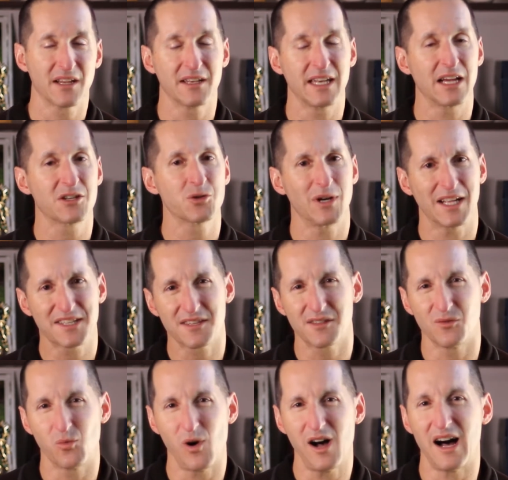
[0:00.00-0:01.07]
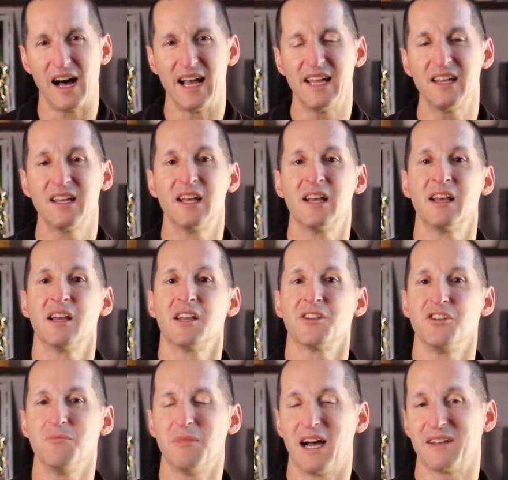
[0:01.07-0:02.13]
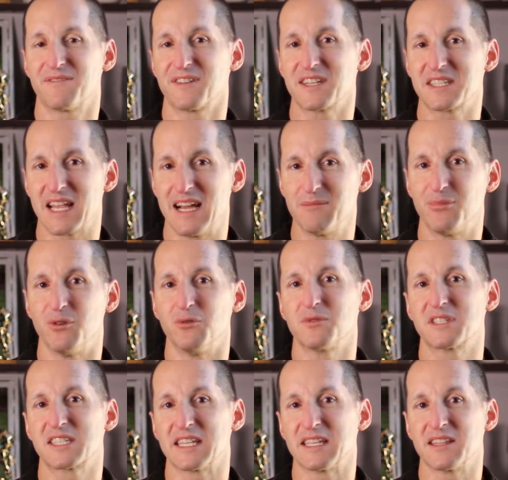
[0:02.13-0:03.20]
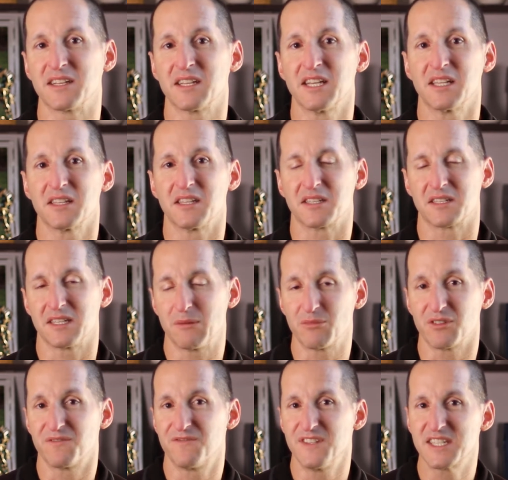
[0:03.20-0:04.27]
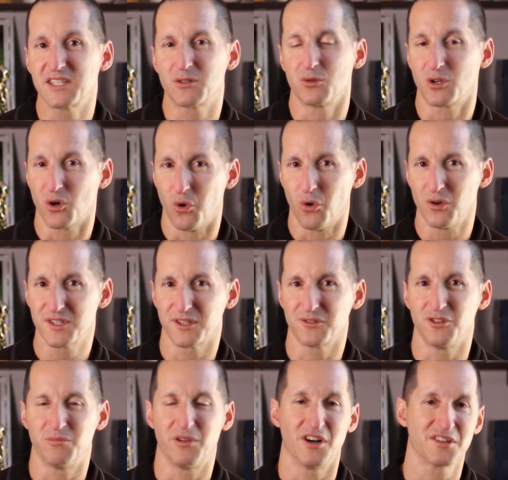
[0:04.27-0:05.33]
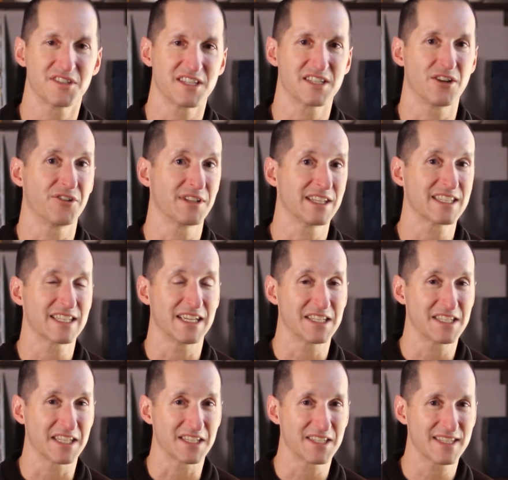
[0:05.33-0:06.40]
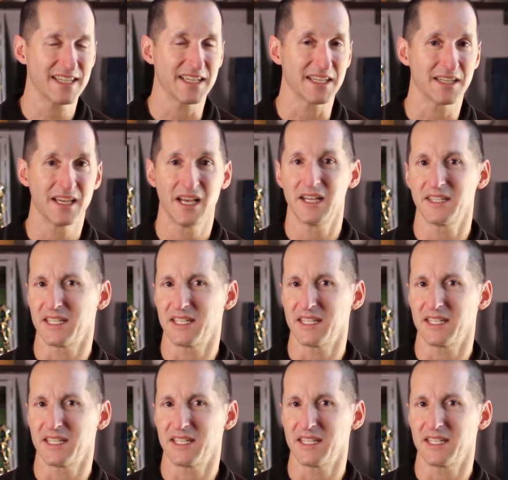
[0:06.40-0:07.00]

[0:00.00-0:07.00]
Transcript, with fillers: Now, to answer the why, you might, for example, see that the number of physical cores on your box is only, say, 16,